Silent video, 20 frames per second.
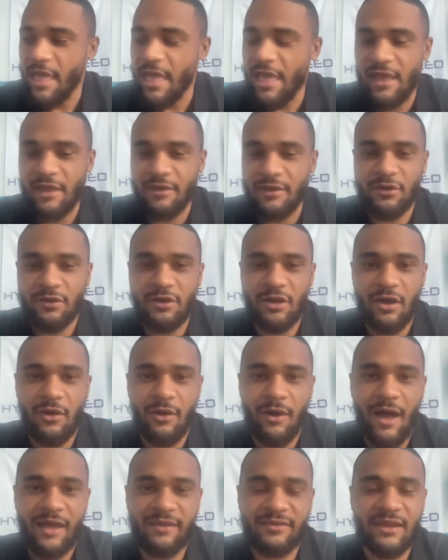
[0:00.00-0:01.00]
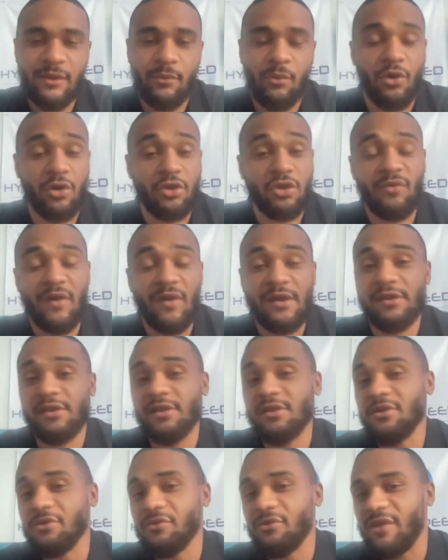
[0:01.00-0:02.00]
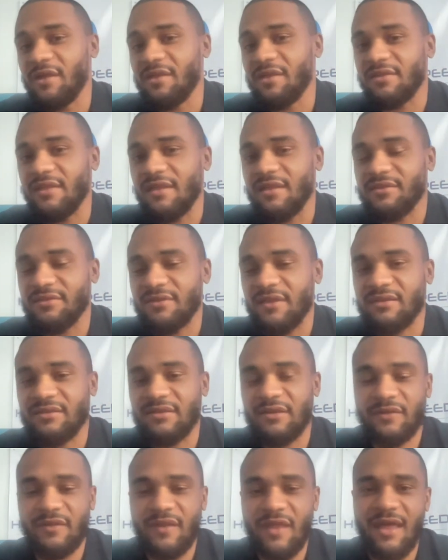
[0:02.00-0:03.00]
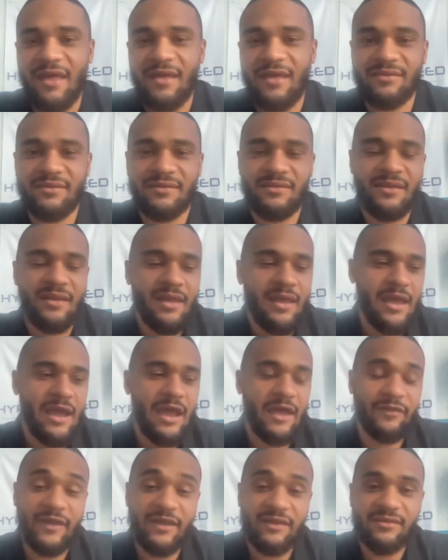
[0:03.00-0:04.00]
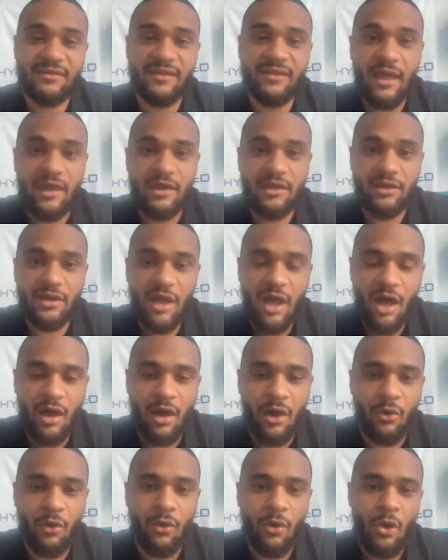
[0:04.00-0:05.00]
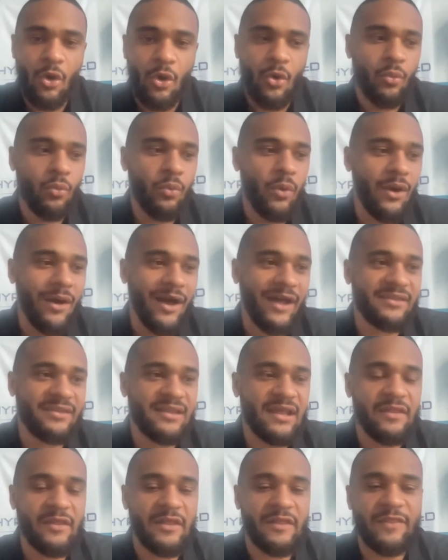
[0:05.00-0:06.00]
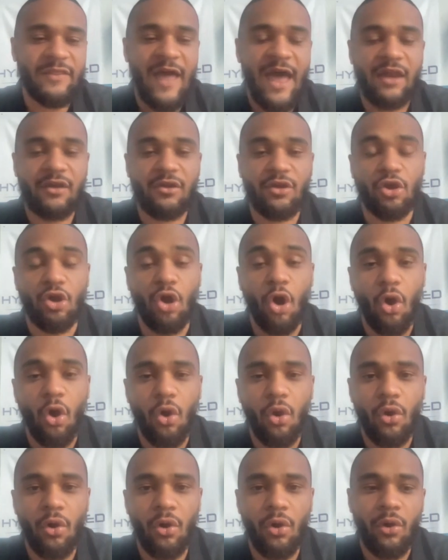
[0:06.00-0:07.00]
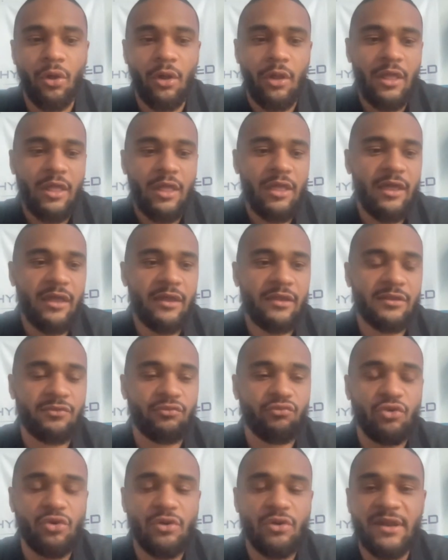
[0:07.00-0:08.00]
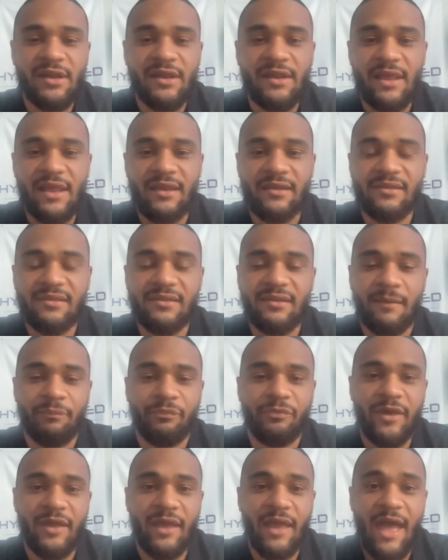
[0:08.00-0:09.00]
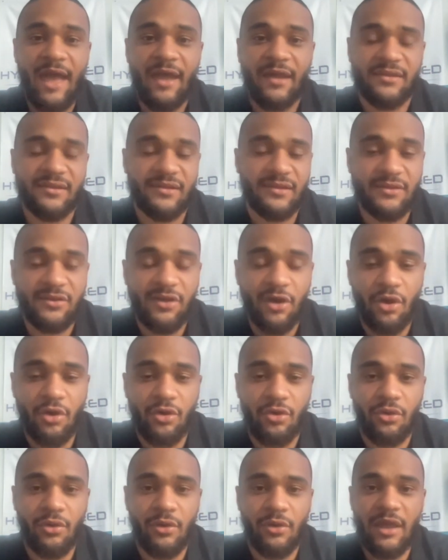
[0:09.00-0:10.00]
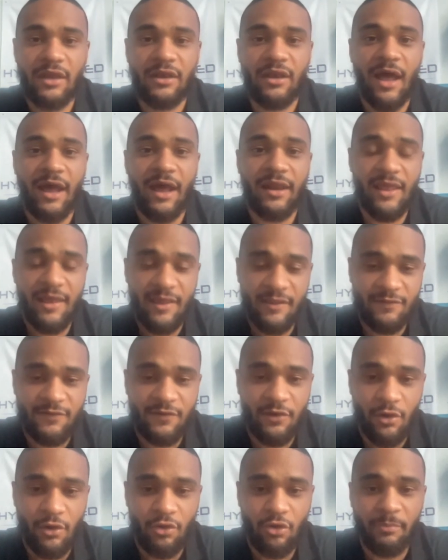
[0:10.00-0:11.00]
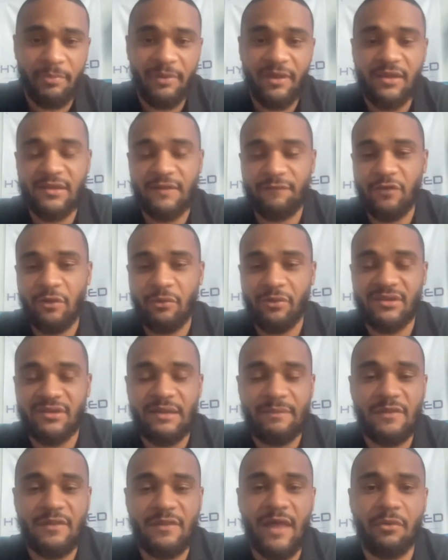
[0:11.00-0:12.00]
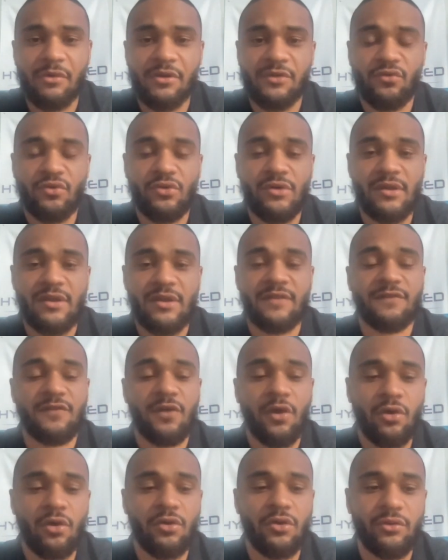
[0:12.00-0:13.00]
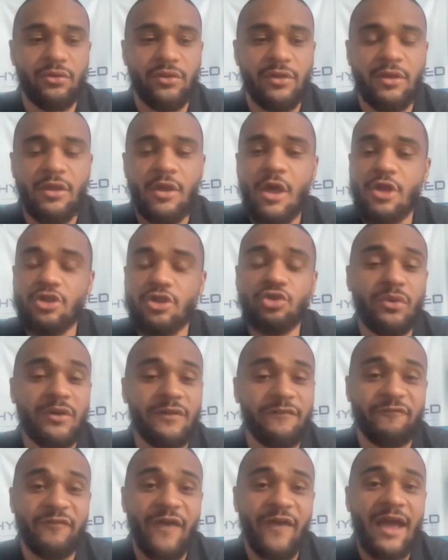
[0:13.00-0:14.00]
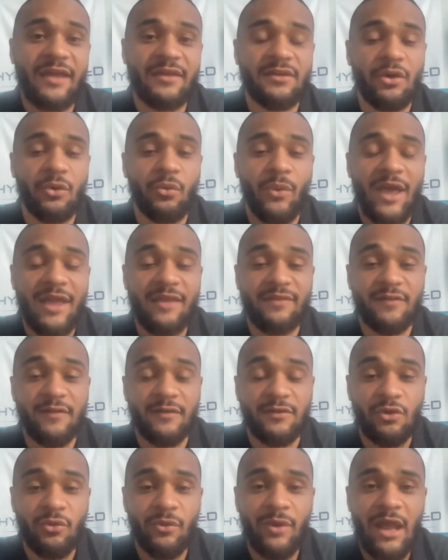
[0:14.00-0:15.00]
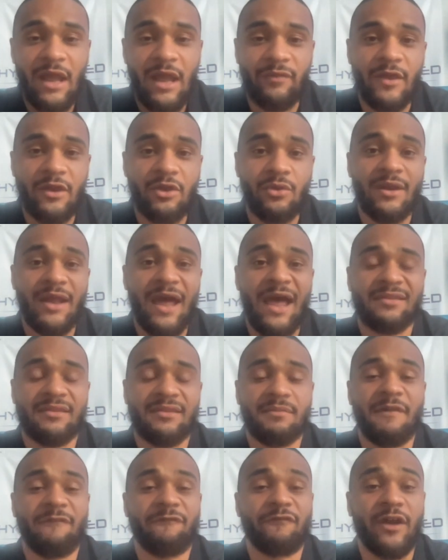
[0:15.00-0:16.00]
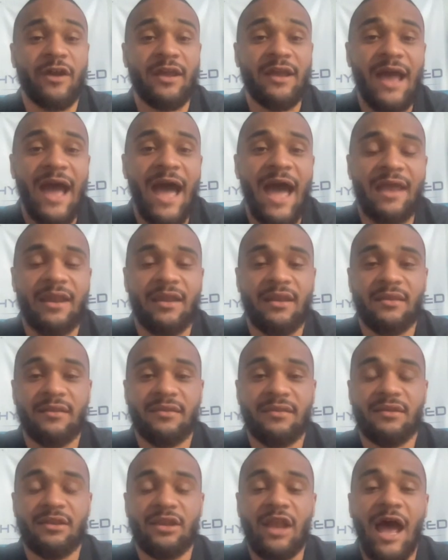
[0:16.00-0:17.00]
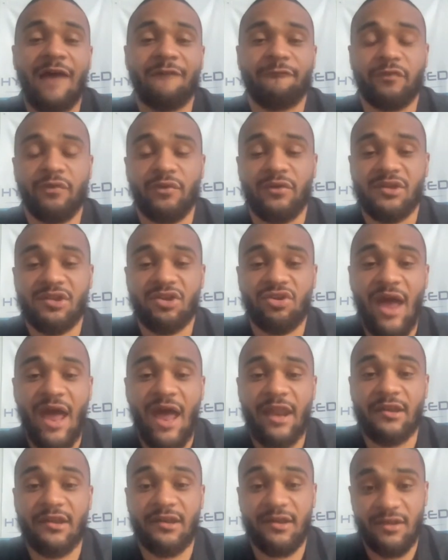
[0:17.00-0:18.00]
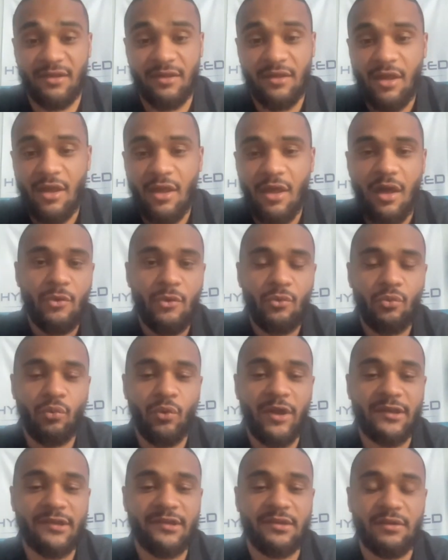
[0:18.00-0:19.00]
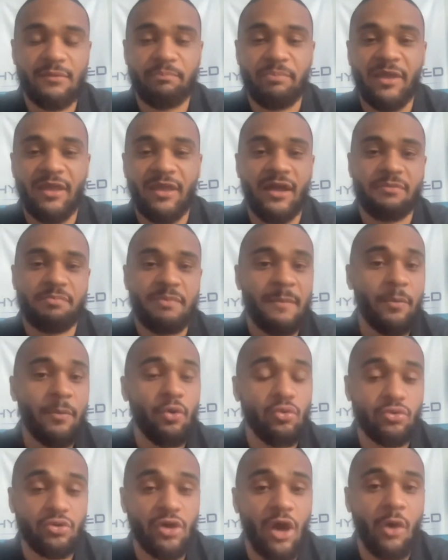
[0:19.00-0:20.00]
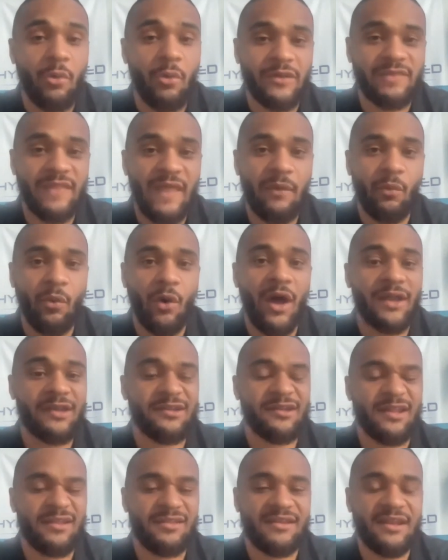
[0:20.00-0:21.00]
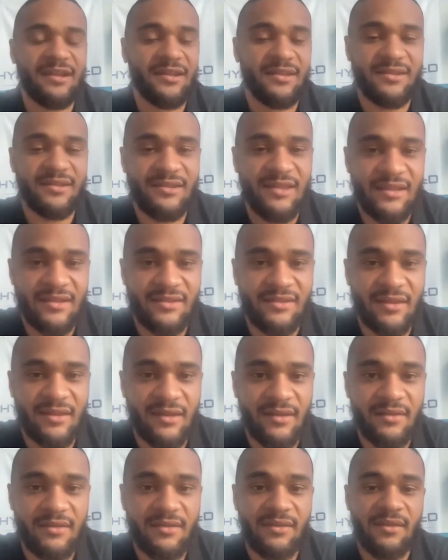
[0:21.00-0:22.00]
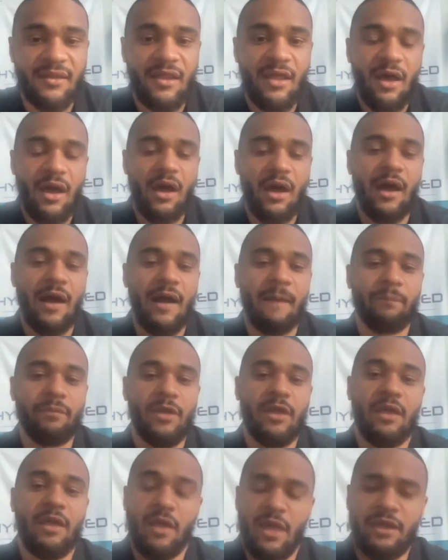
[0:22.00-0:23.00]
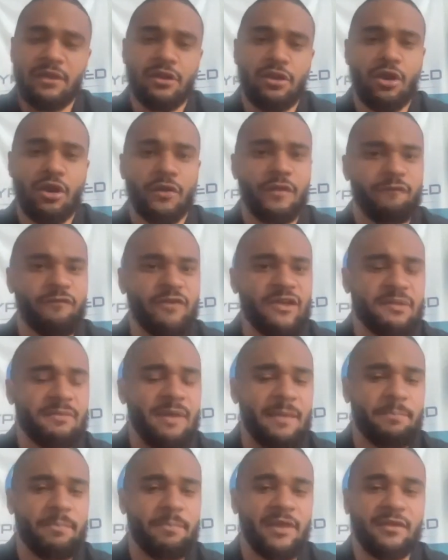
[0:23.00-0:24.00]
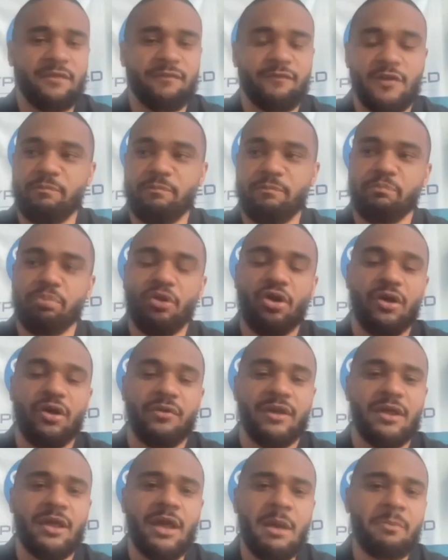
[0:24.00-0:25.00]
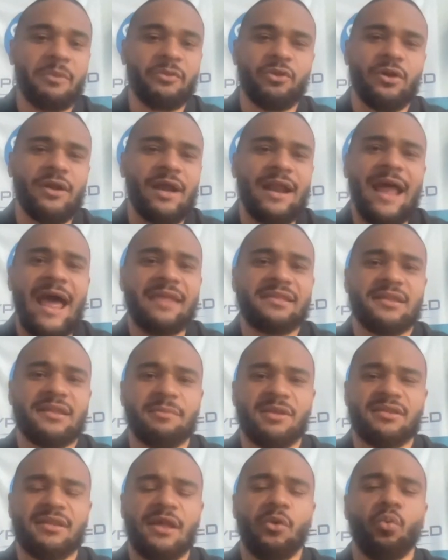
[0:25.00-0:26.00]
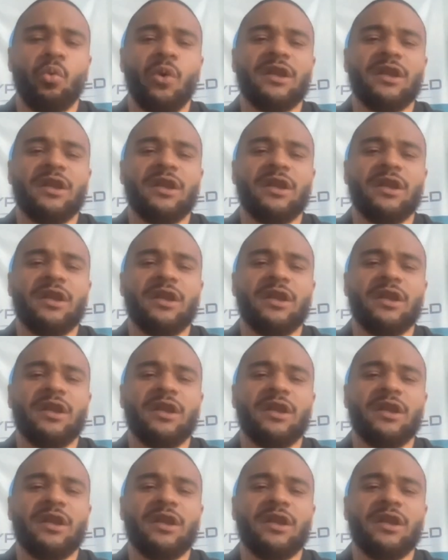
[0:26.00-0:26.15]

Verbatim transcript: and you know, I say, Well, are you ready to do this, this, this, and this? And they say no. Well, I say that that goal is rooted in something external and not internal because if it was something that was rooted internally you would find a way to do it and then you would ask me for guidance not for a strategy which because people who know what they want just need assistance. Um, and, and you know, the vision might be blurry, but they're not asking me saying,